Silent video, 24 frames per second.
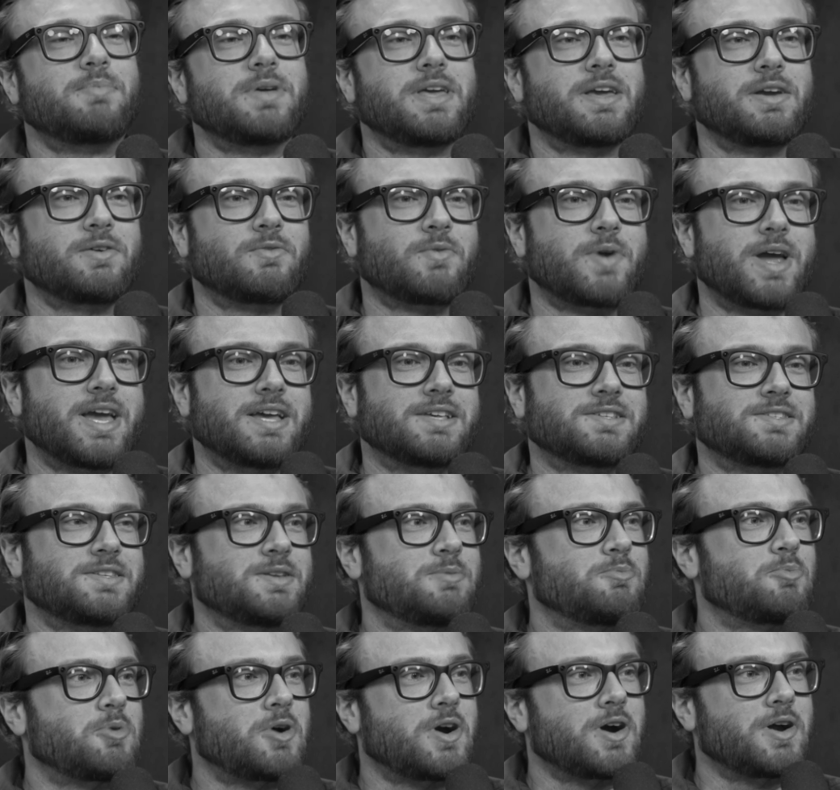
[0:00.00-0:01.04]
being raised
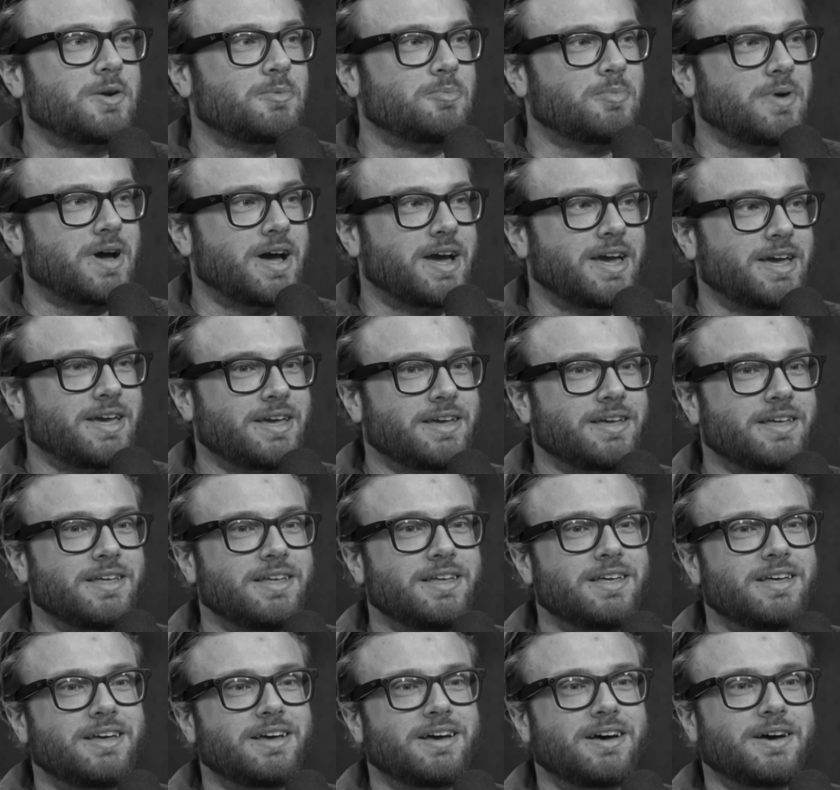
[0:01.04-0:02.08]
in part by
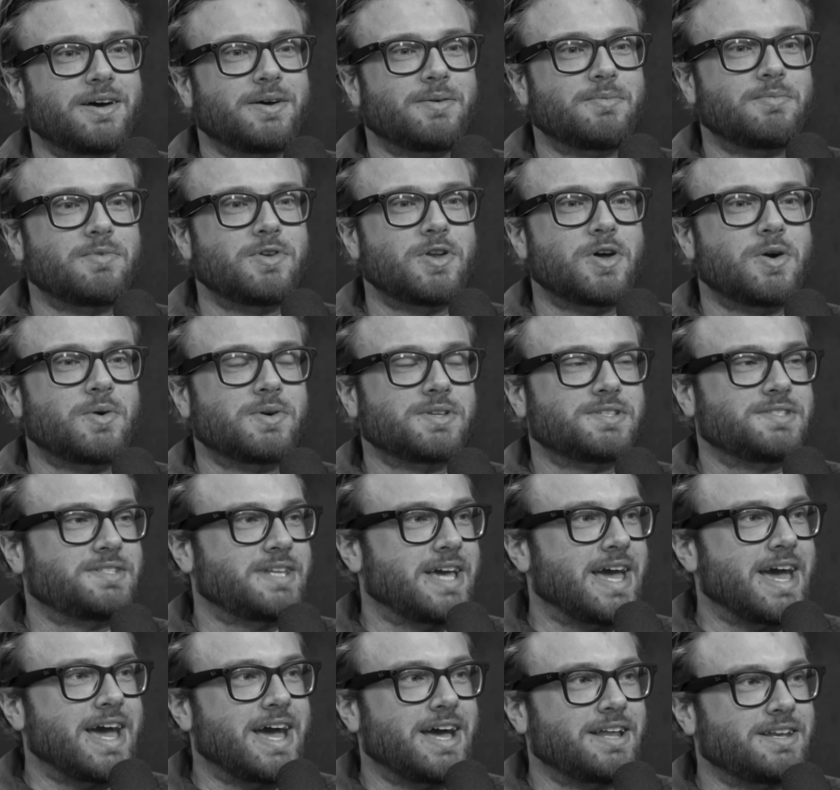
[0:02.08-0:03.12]
Noah's
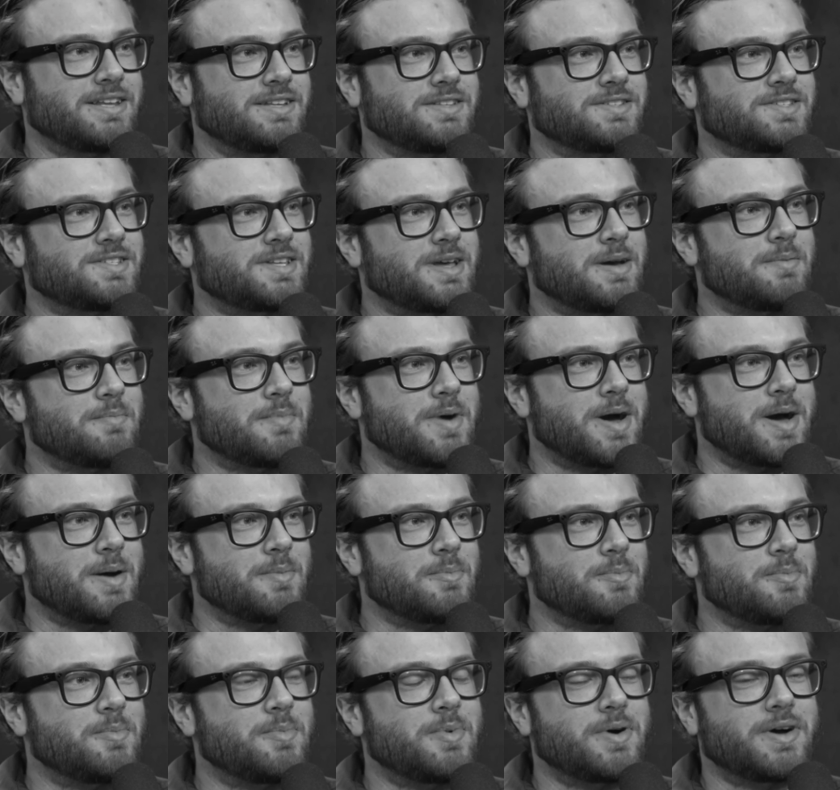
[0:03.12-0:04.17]
dad and
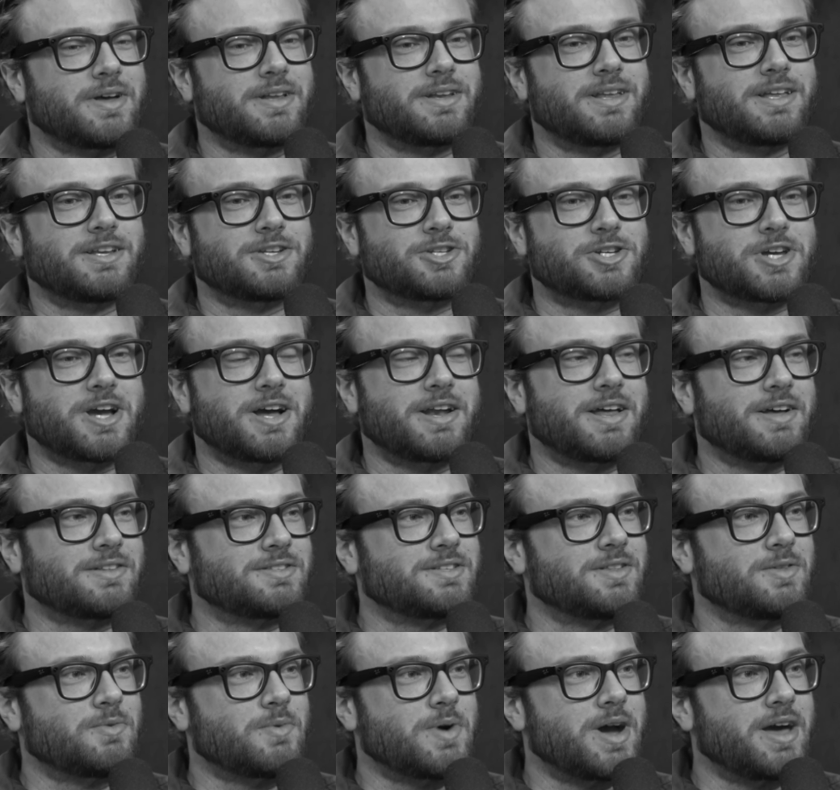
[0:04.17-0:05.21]
stepmom. And shout out
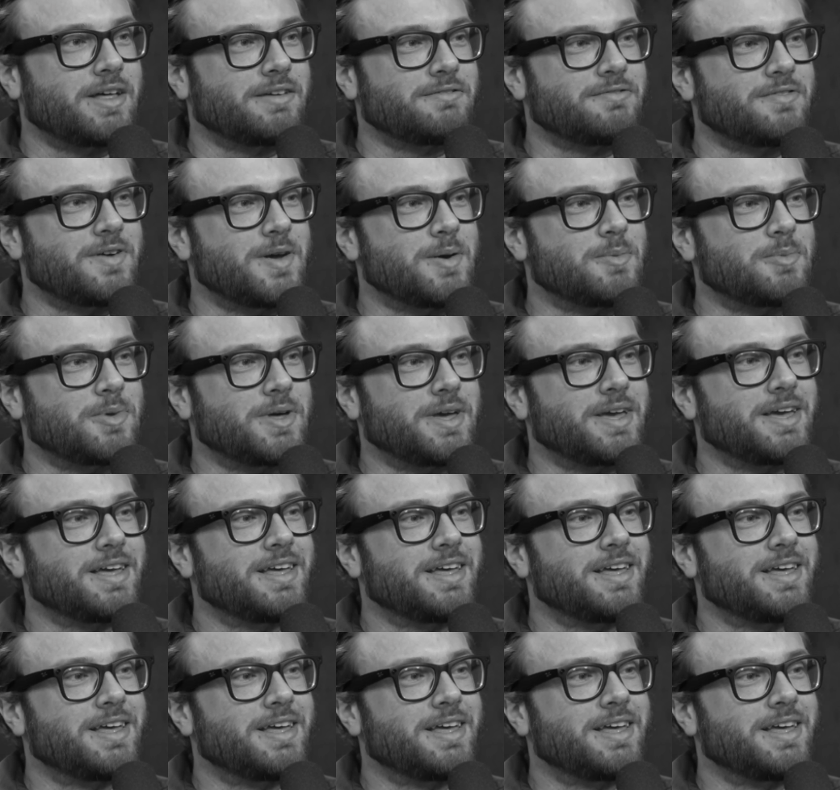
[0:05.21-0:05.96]
to the Wiley family.